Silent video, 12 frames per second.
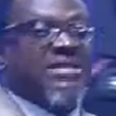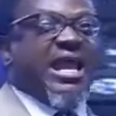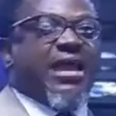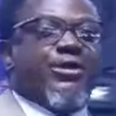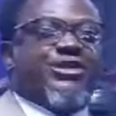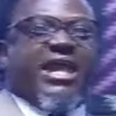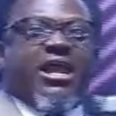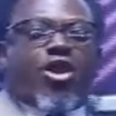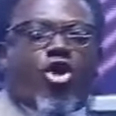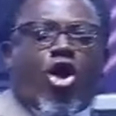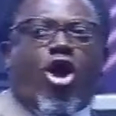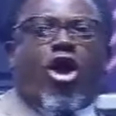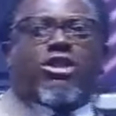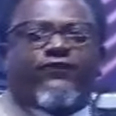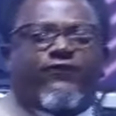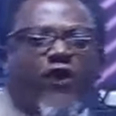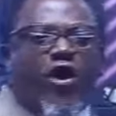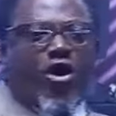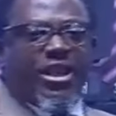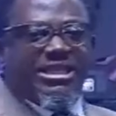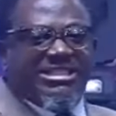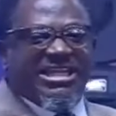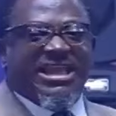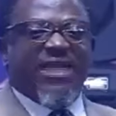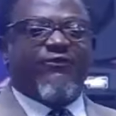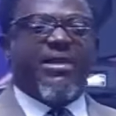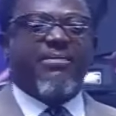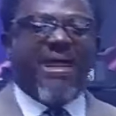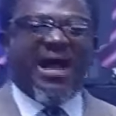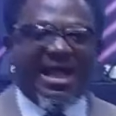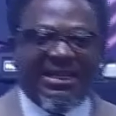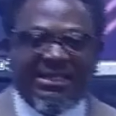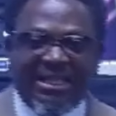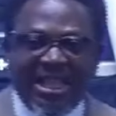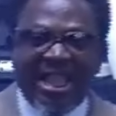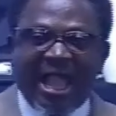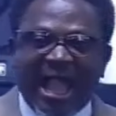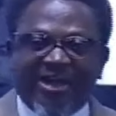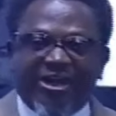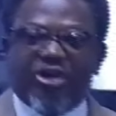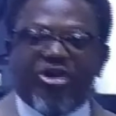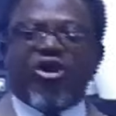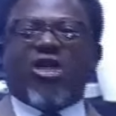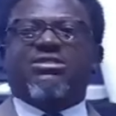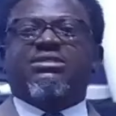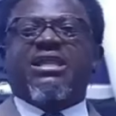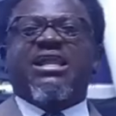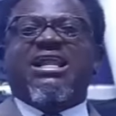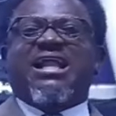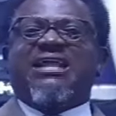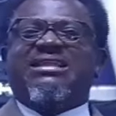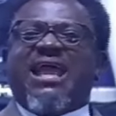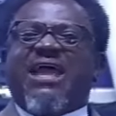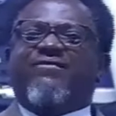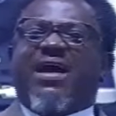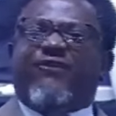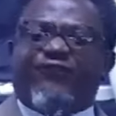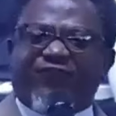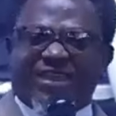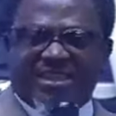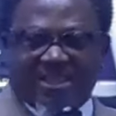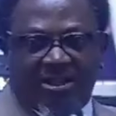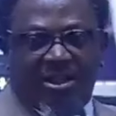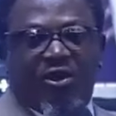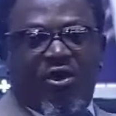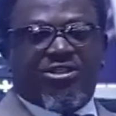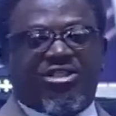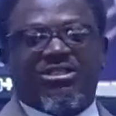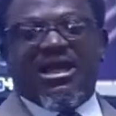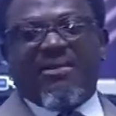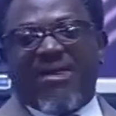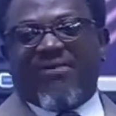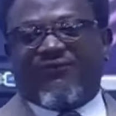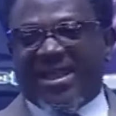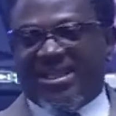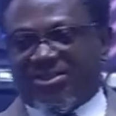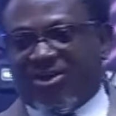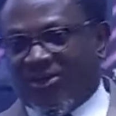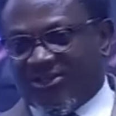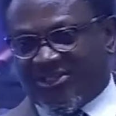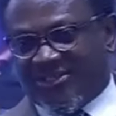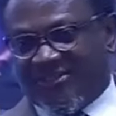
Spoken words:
There is a God void in every man, and nothing can ever fill until that man finds God.